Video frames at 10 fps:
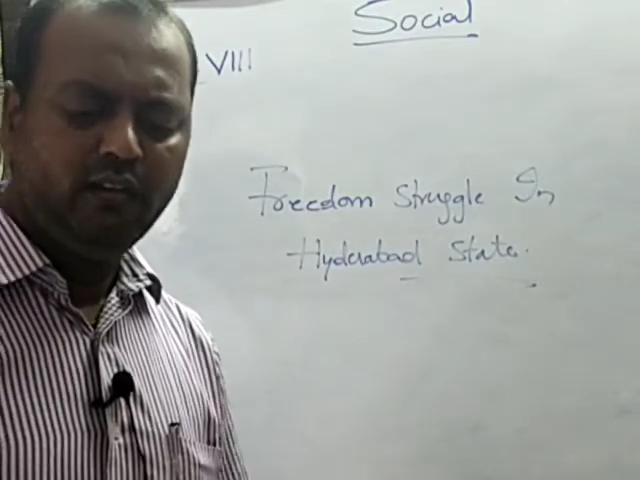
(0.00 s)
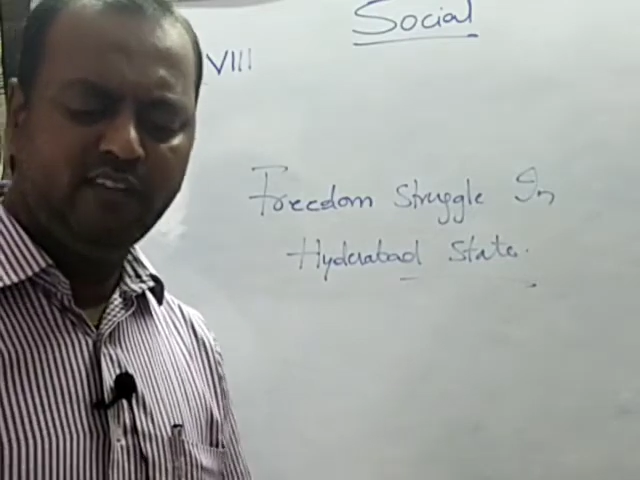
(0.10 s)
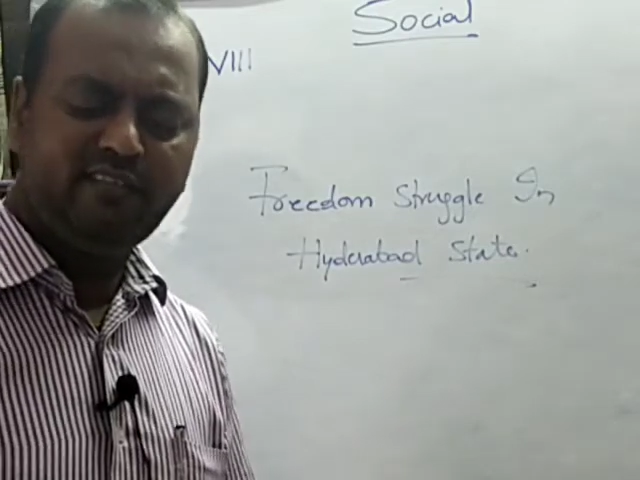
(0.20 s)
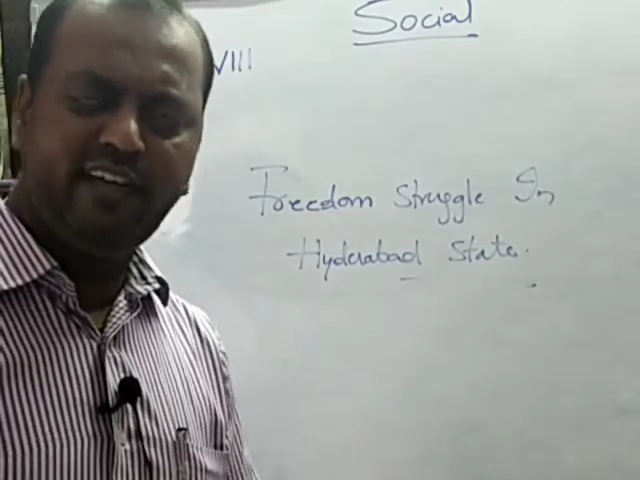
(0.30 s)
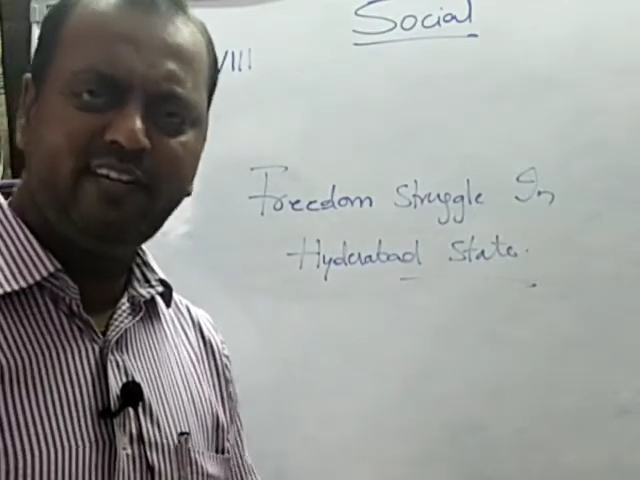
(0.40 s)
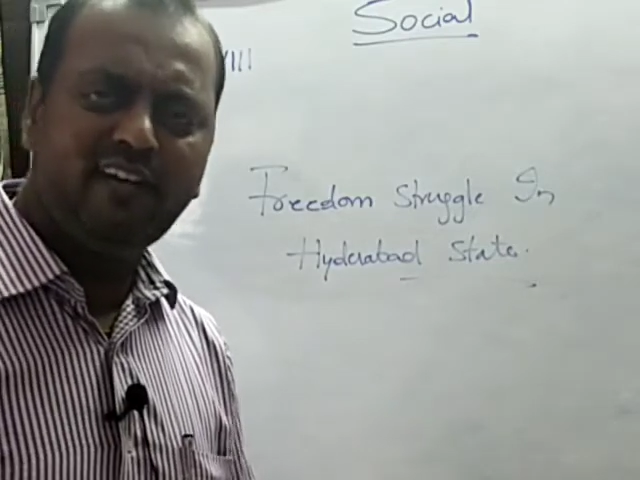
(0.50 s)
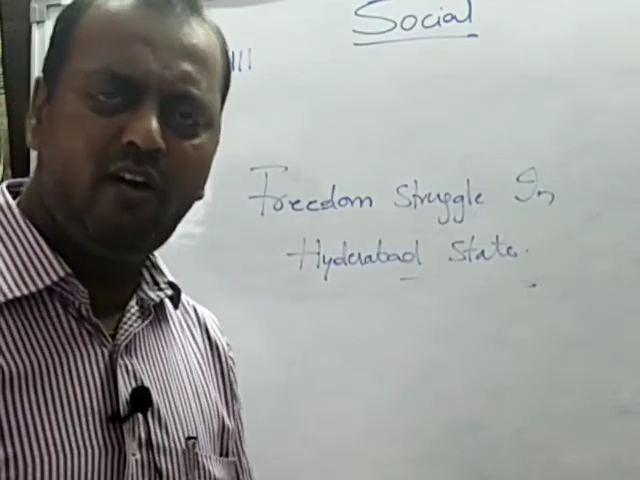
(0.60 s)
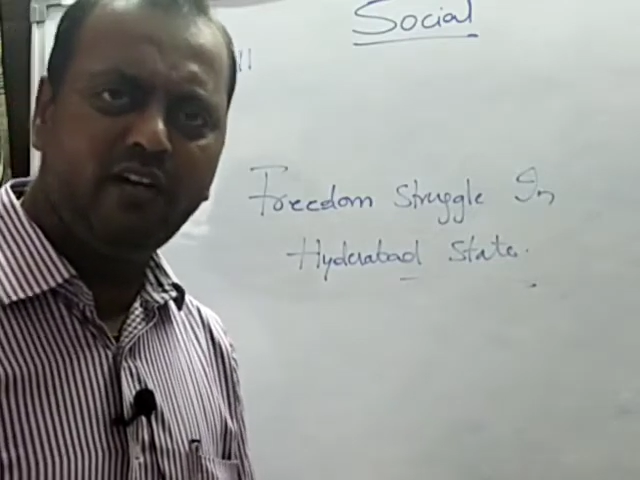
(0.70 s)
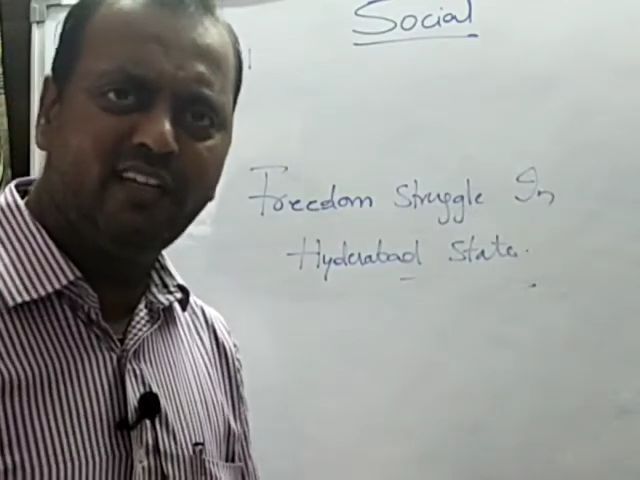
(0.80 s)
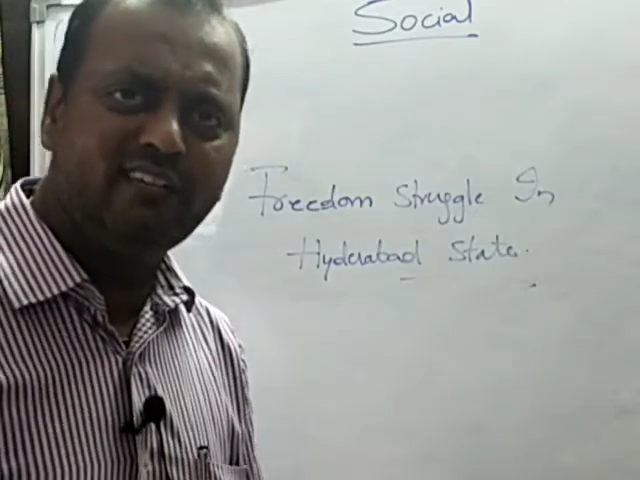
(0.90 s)
The State
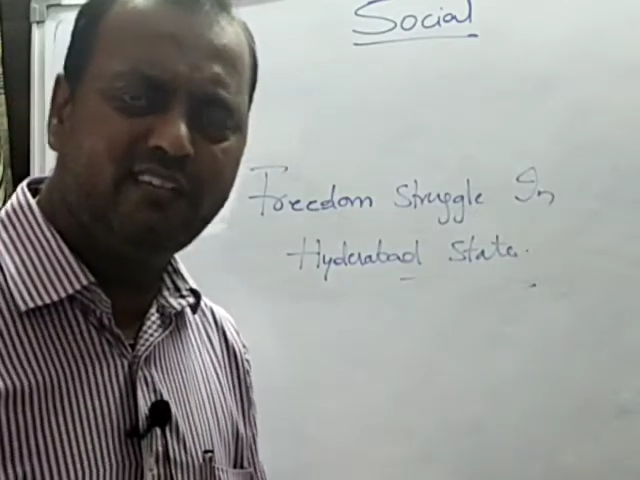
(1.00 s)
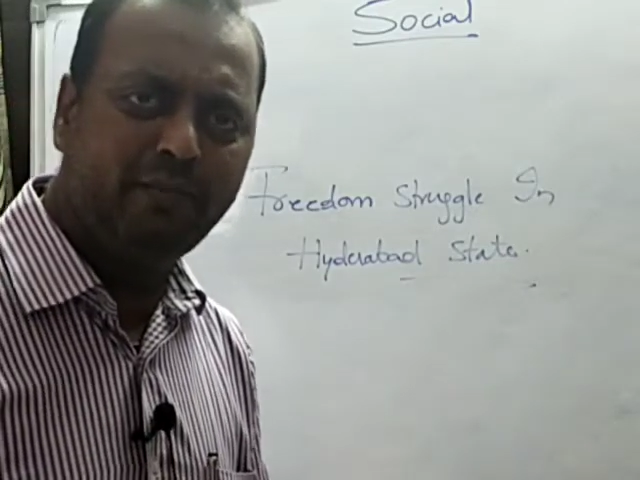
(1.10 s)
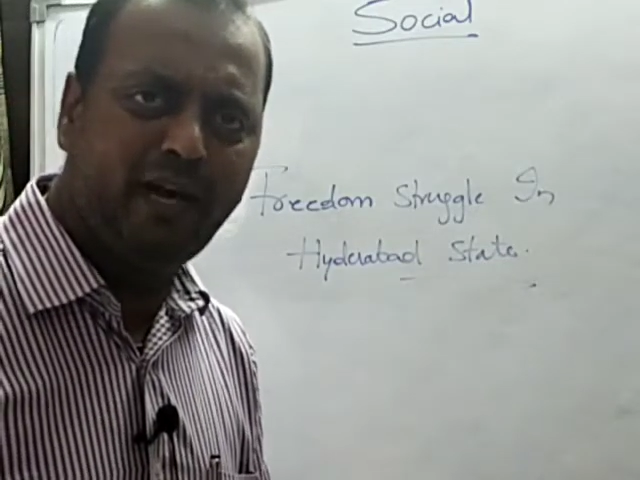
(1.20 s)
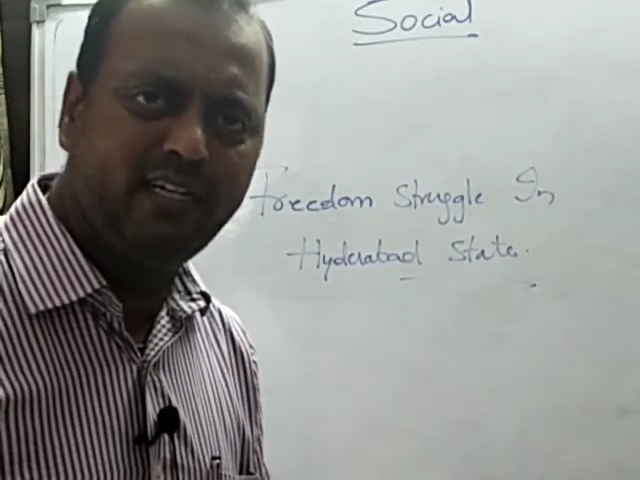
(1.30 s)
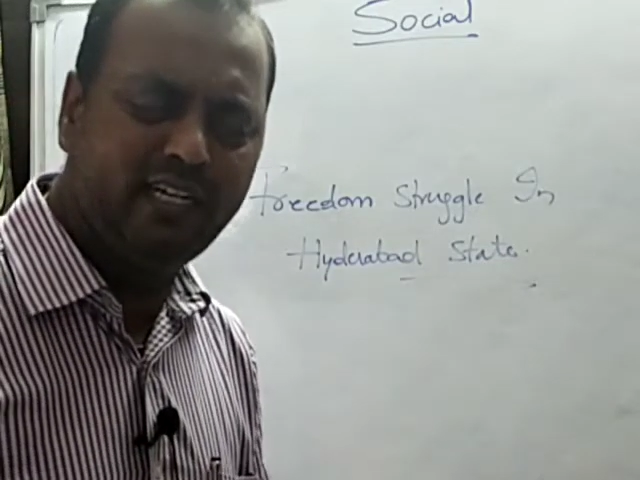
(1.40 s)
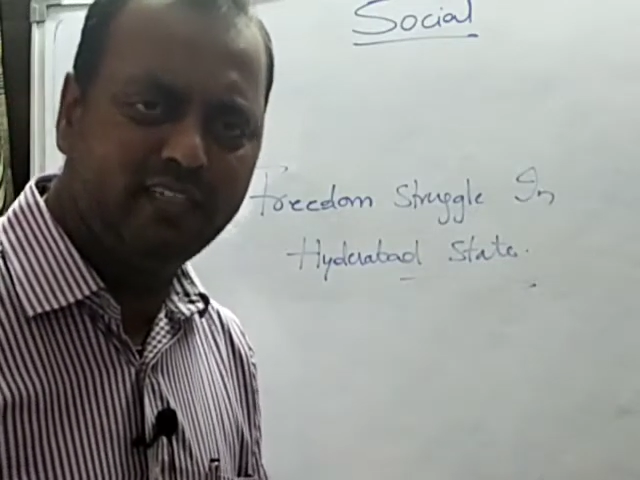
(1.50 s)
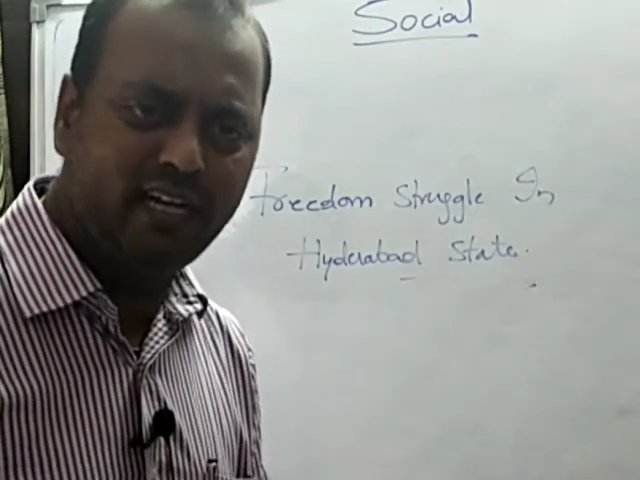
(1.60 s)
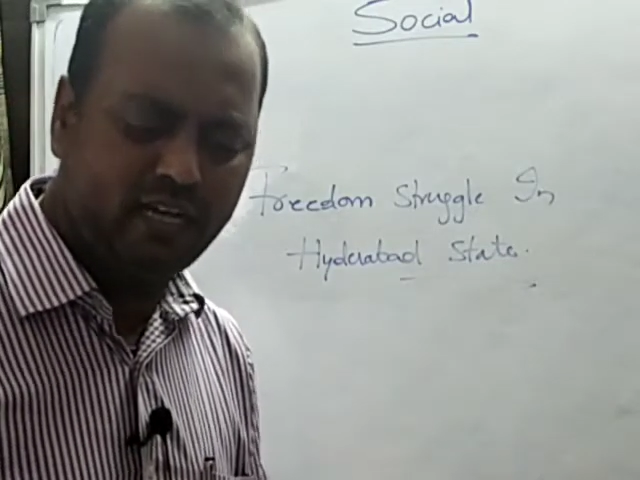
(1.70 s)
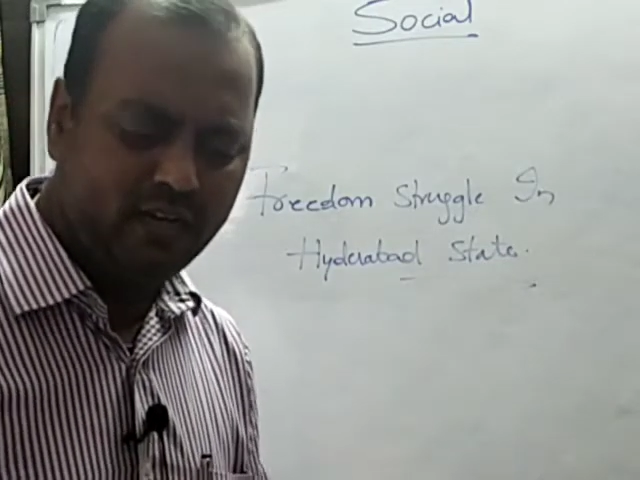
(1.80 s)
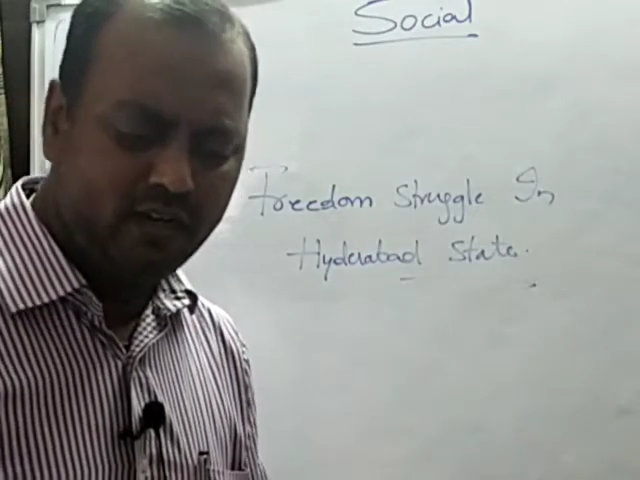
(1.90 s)
Congress demanded
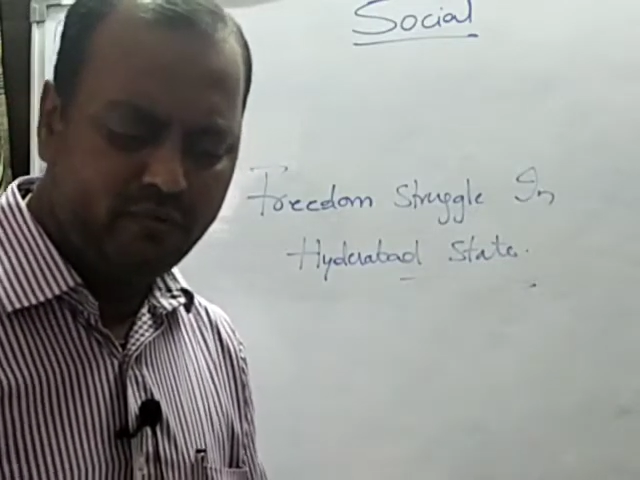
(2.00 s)
the